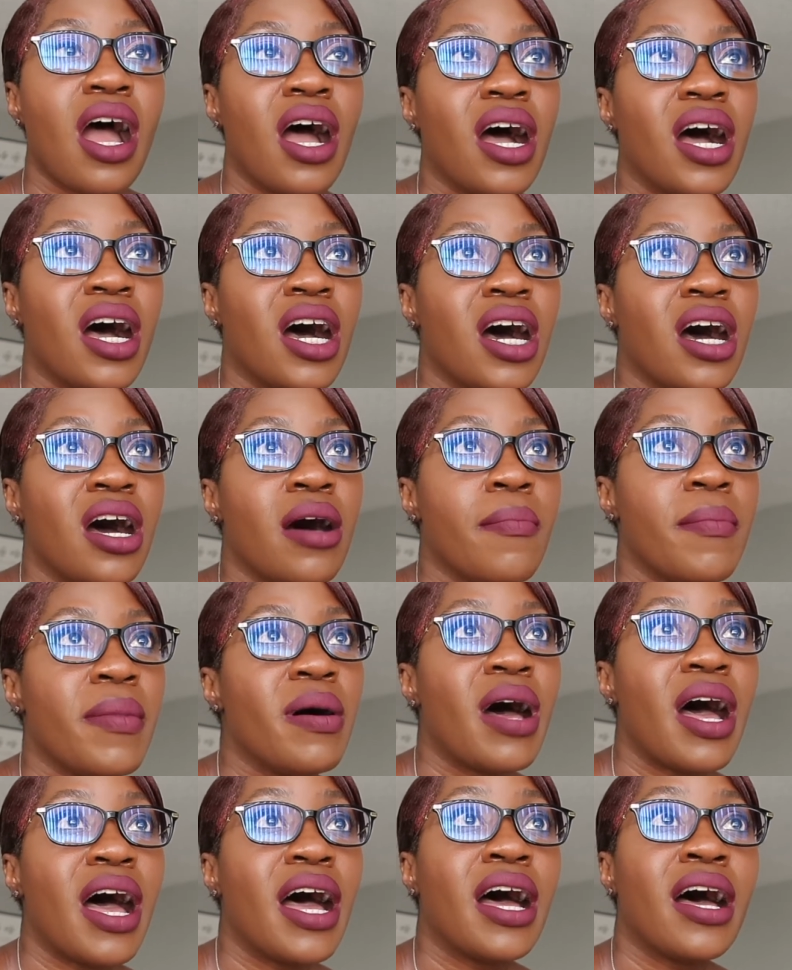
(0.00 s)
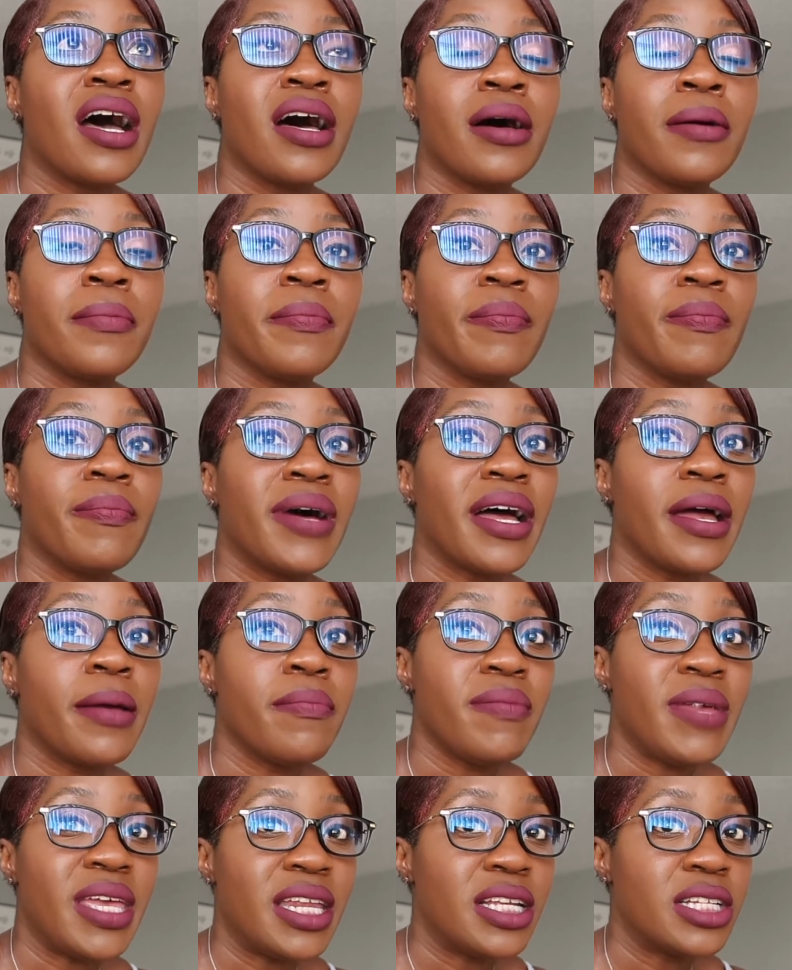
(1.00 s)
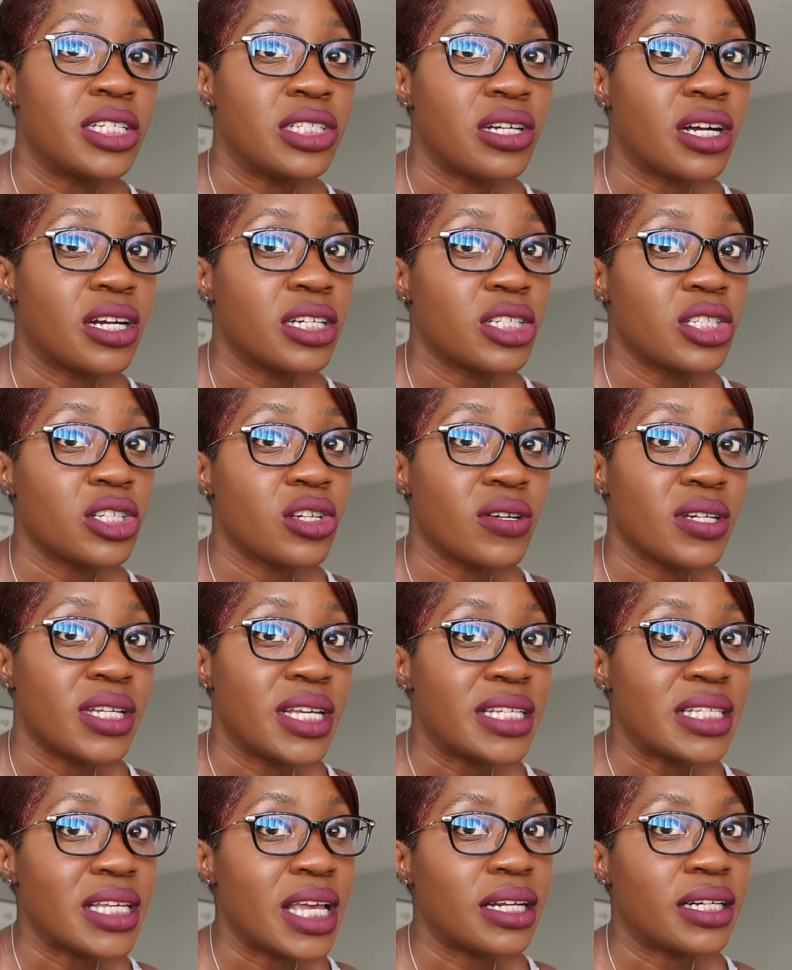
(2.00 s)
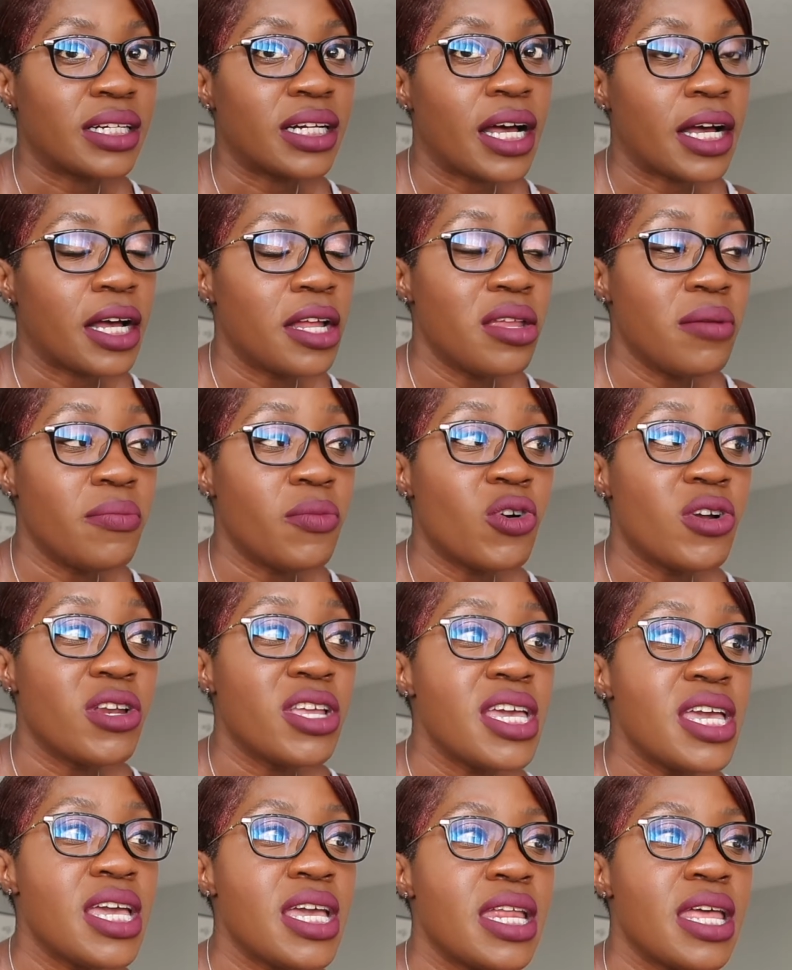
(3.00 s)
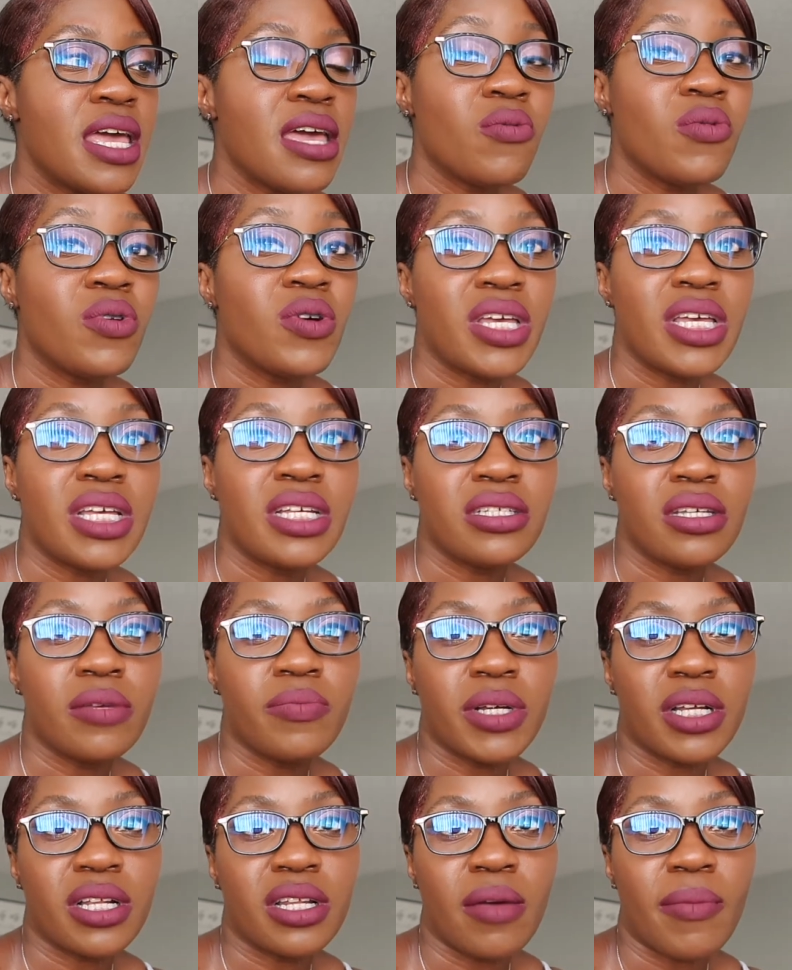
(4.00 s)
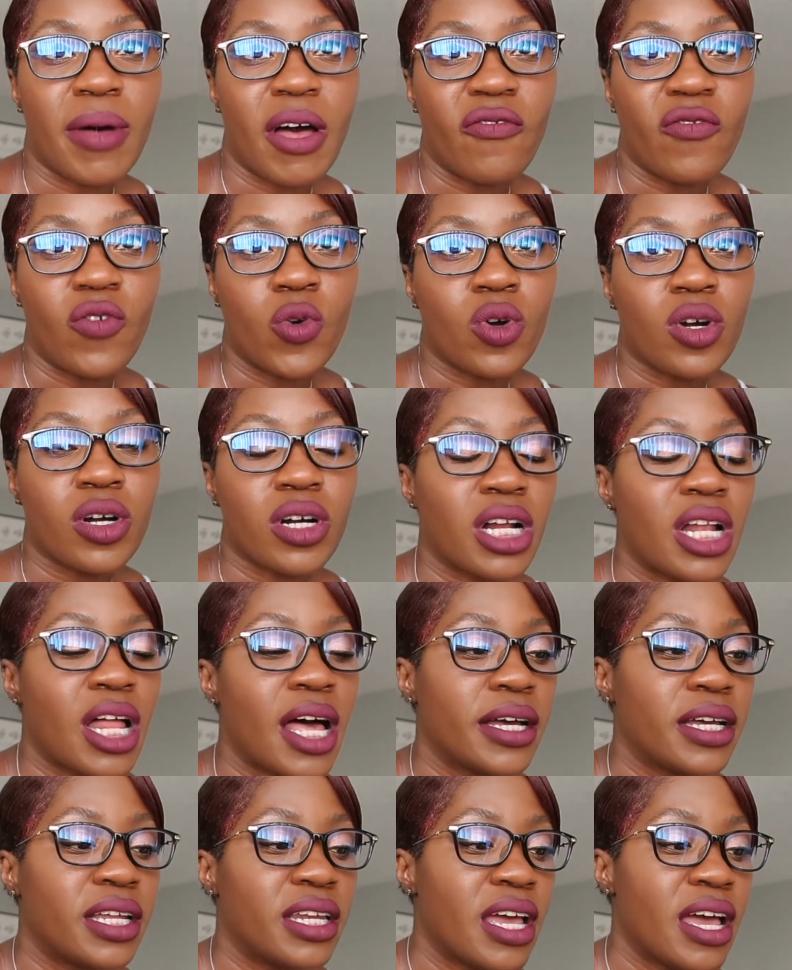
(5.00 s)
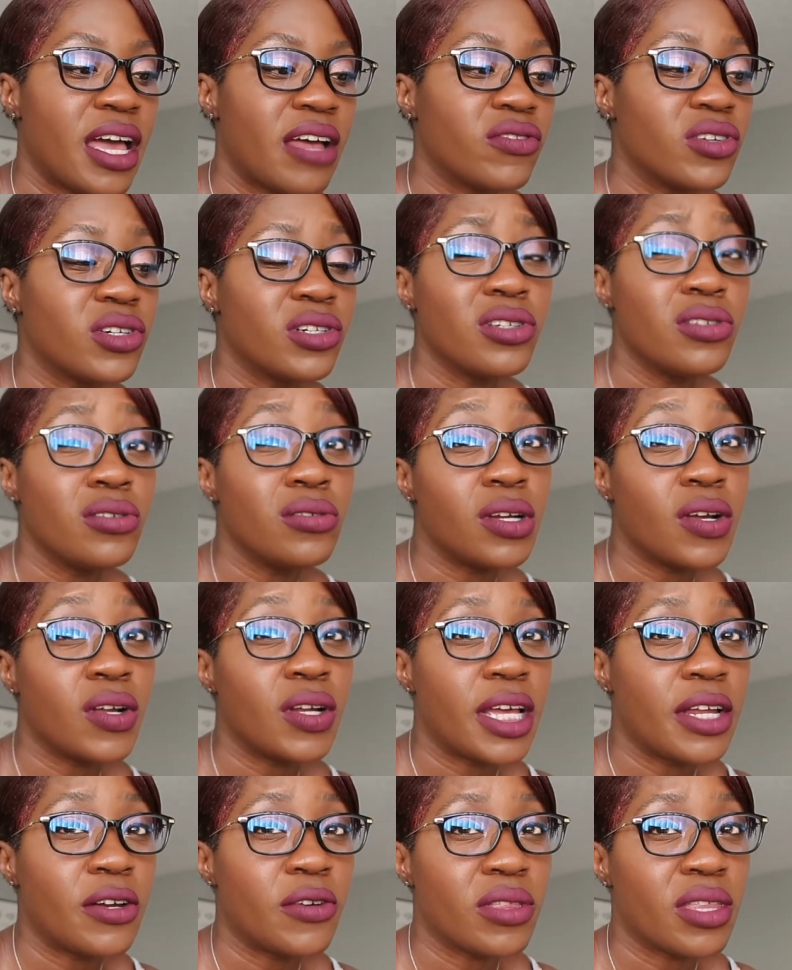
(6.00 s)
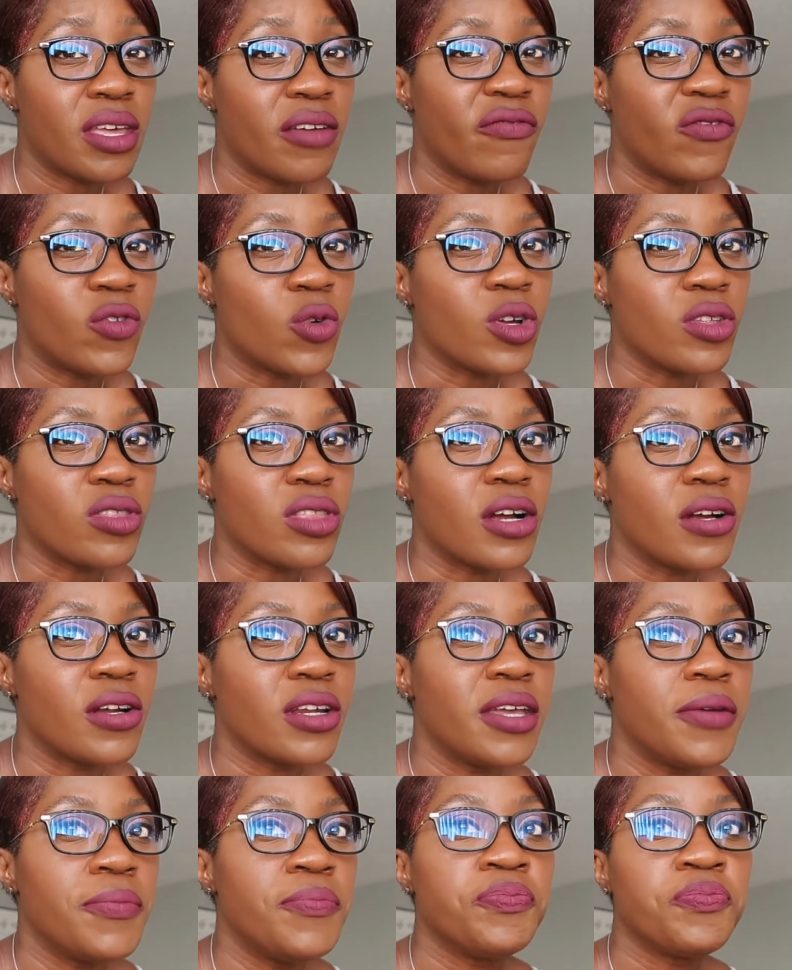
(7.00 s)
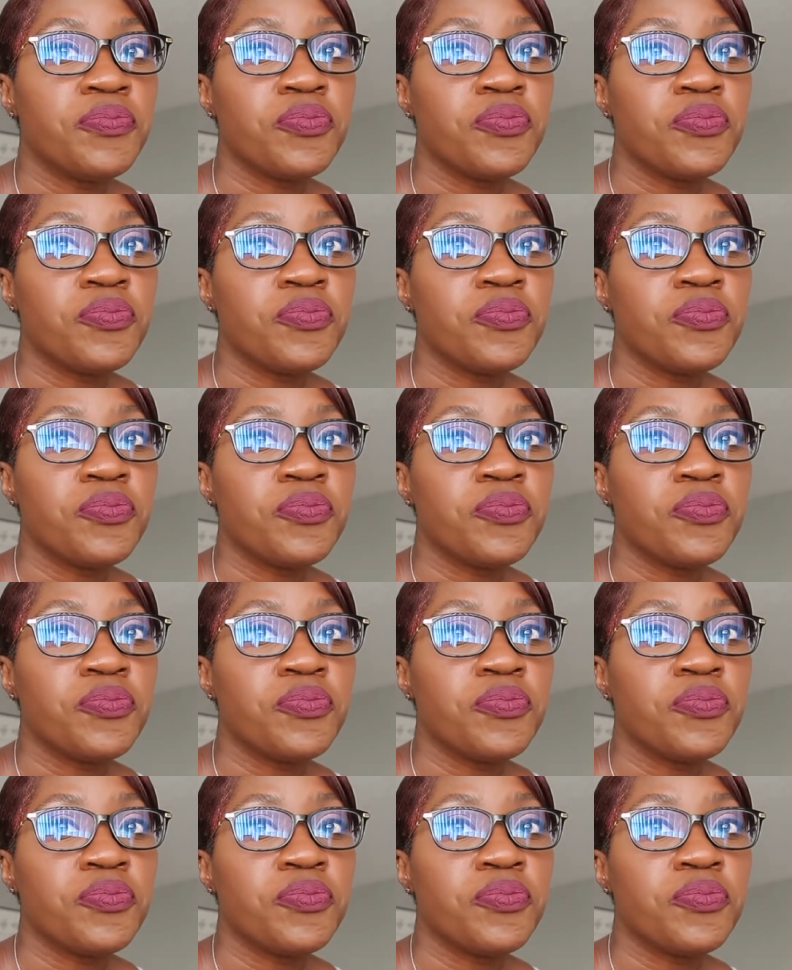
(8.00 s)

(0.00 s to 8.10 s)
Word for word: Um, um, my meetings start as early as 8 o'clock in the morning and will end typically about 4 o'clock in the afternoon, no later than 4.30.